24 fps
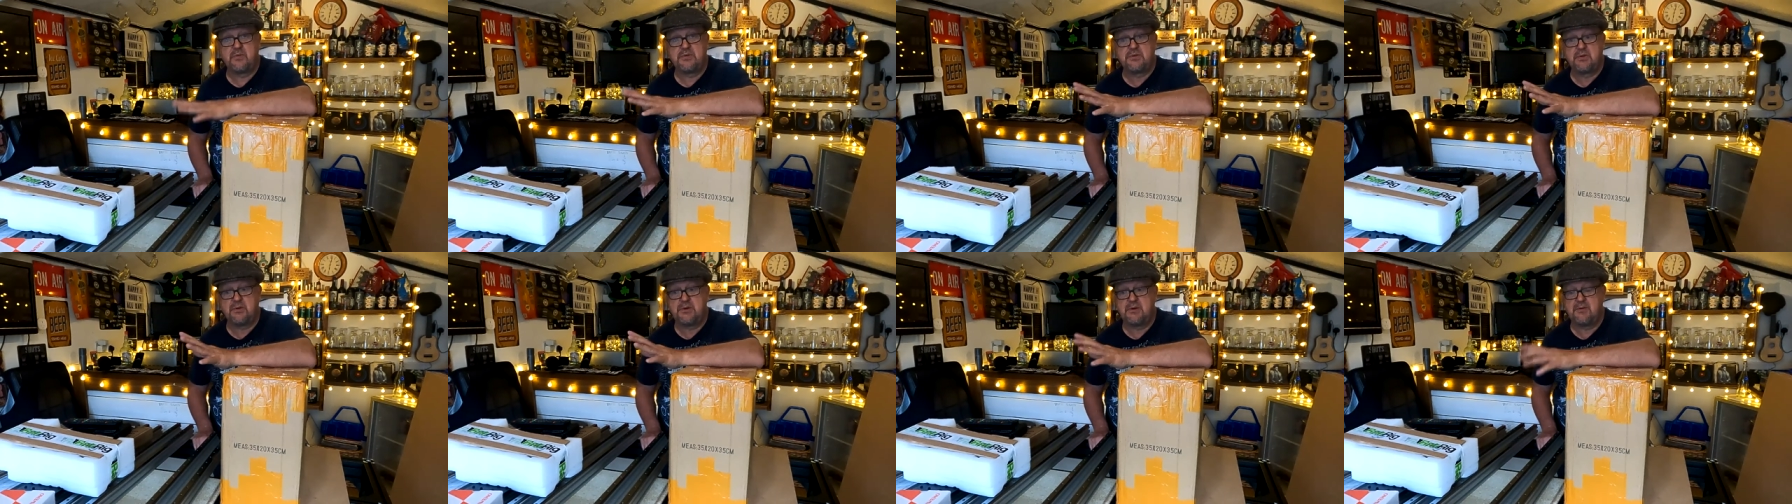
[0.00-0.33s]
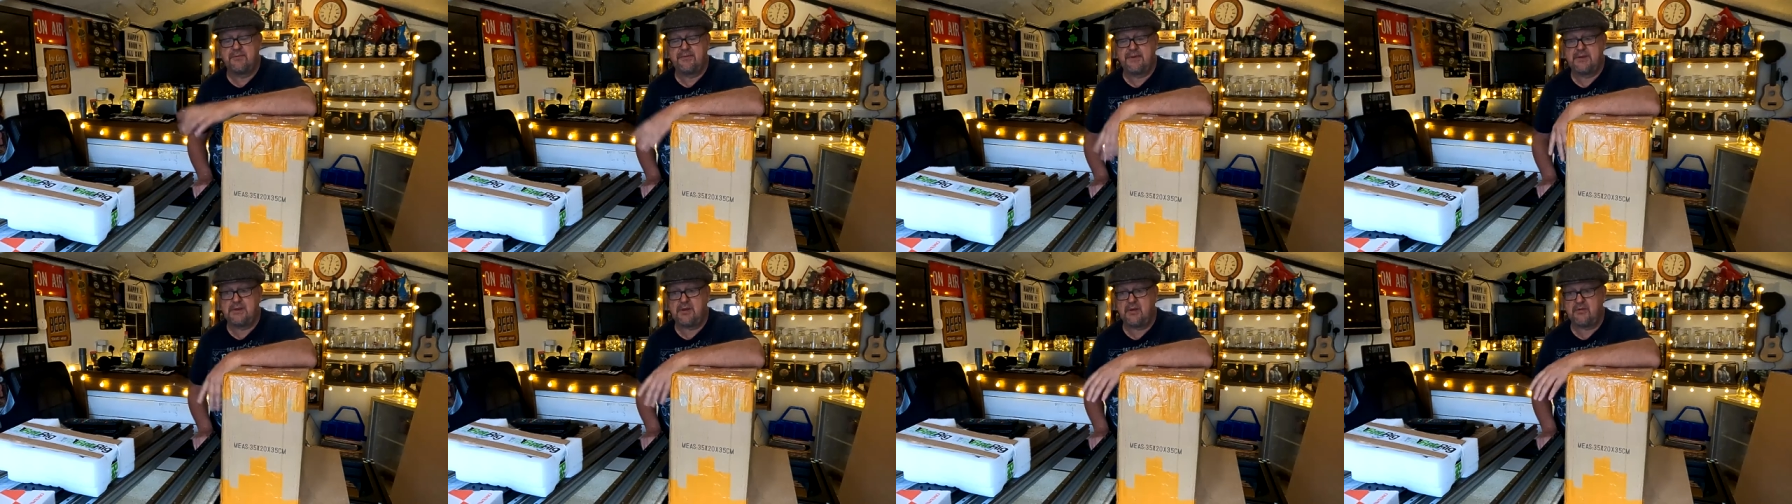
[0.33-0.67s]
we'll do a
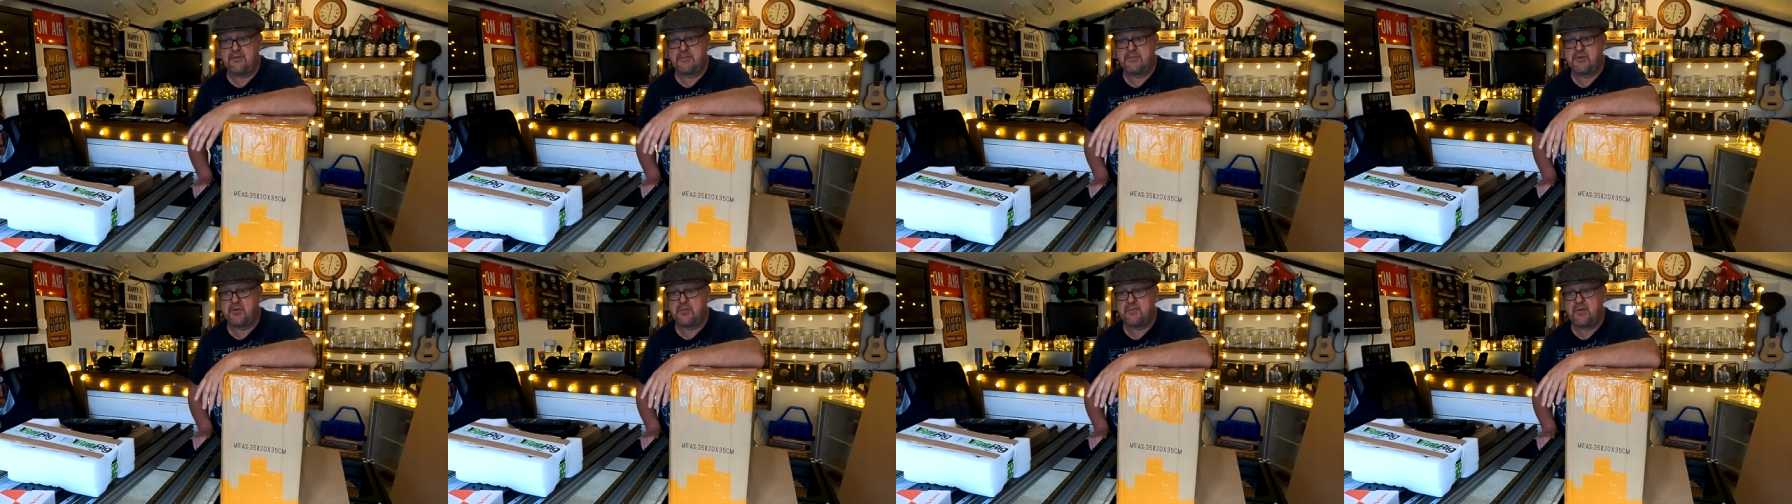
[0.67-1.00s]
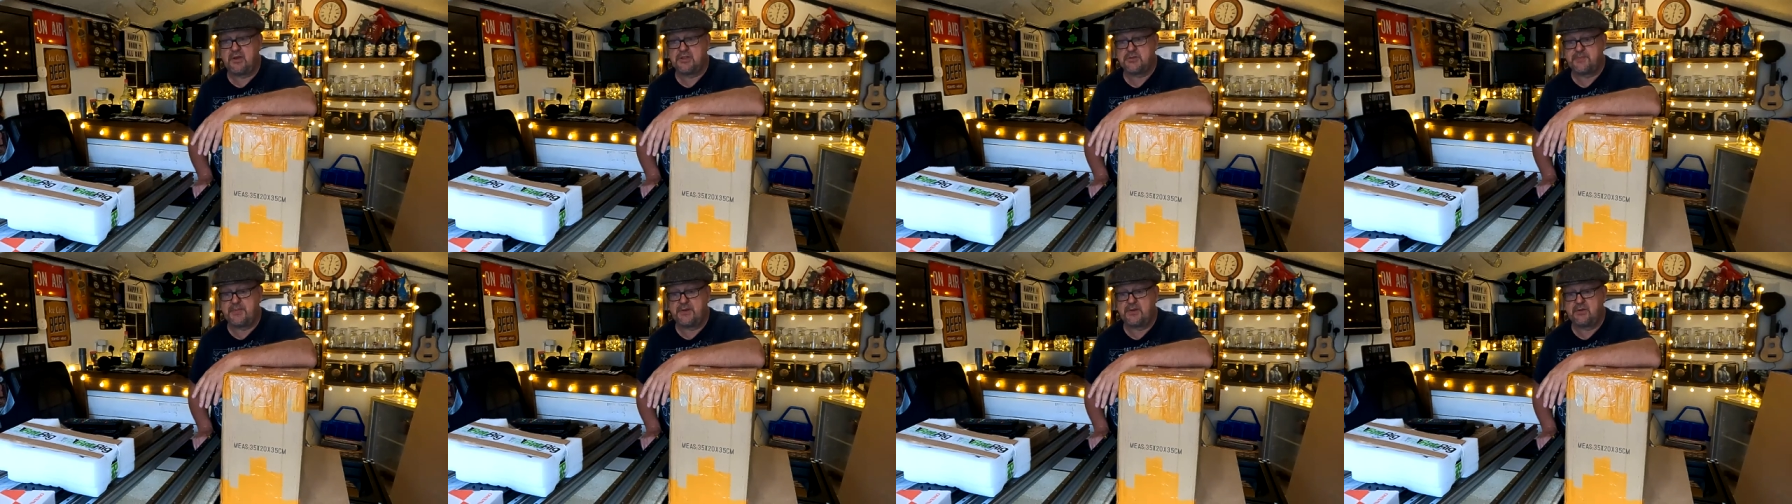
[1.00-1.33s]
little video of him doing
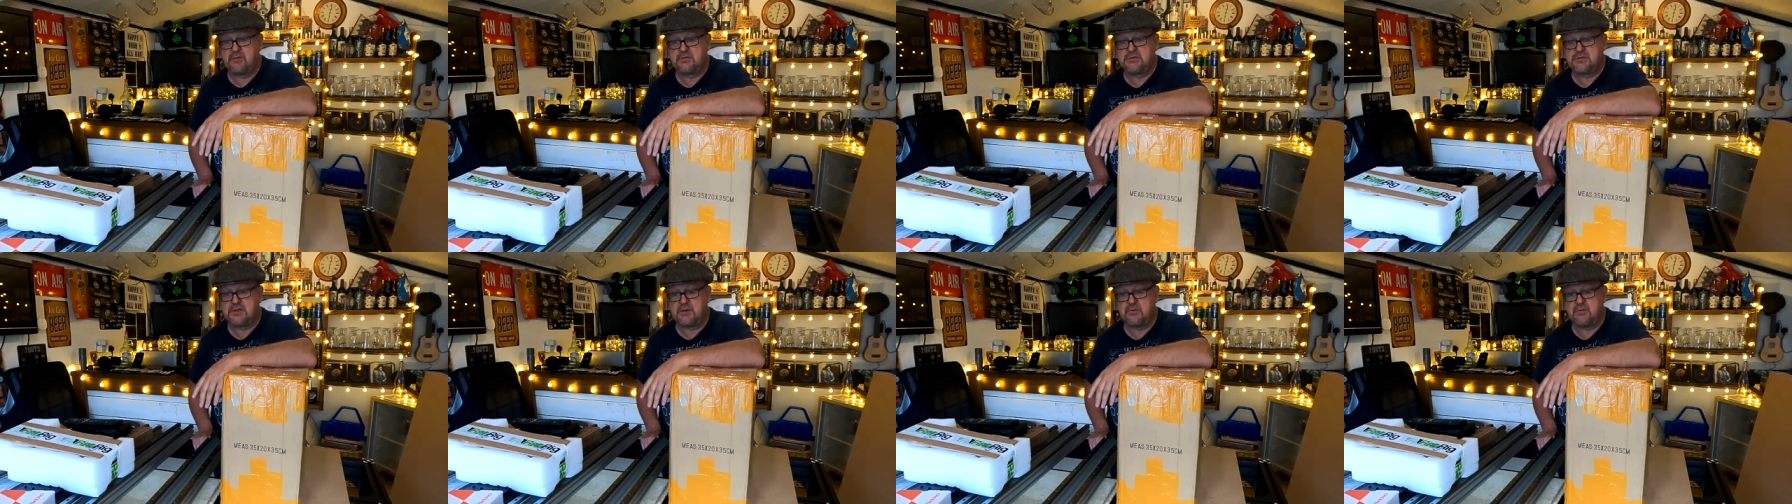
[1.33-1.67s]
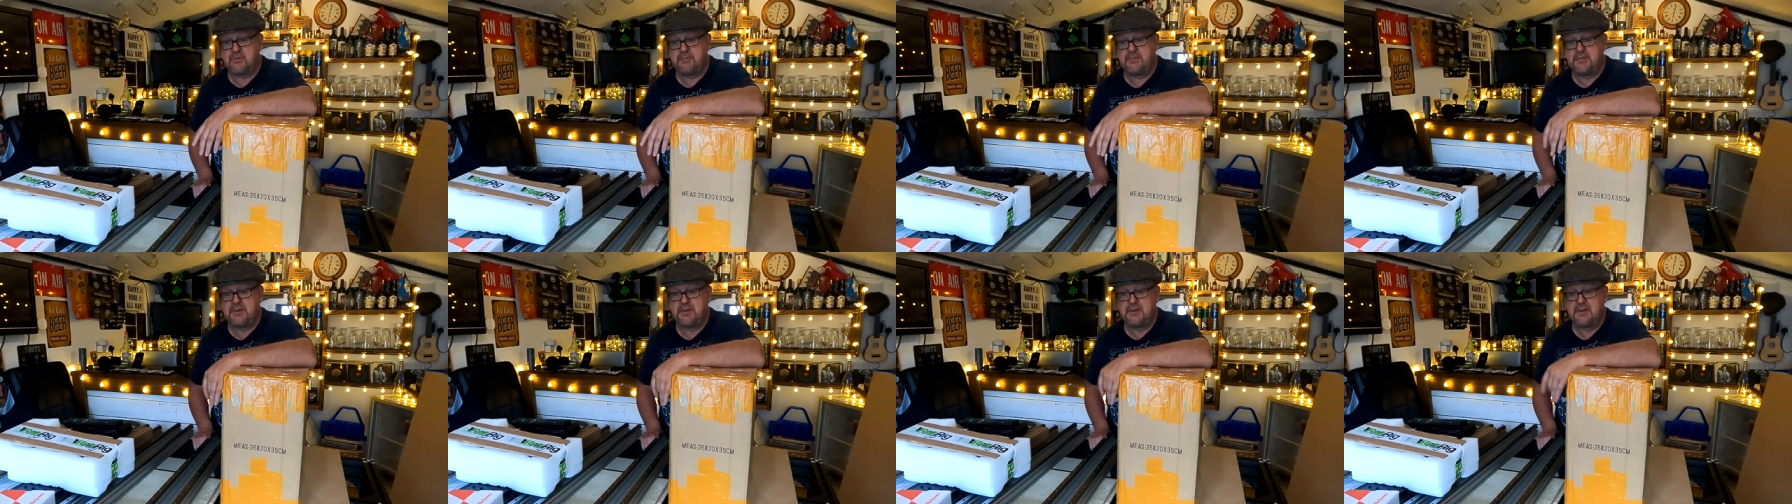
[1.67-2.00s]
my spindle. So
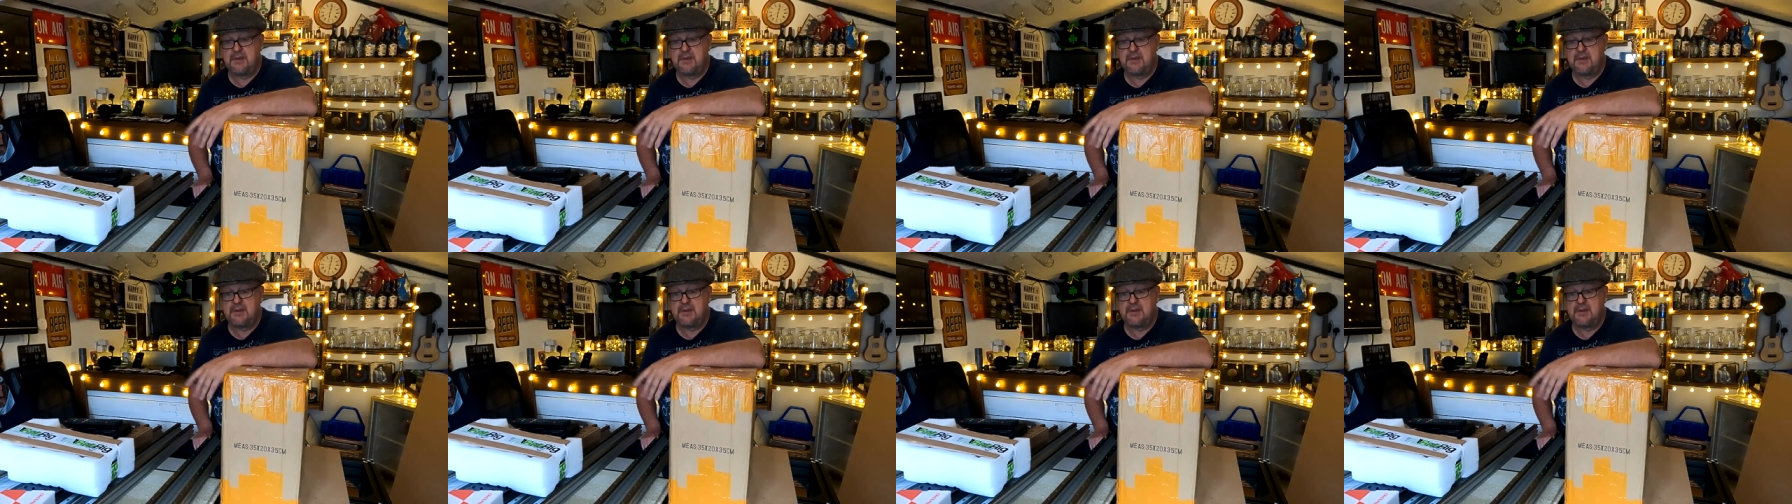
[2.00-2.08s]
um,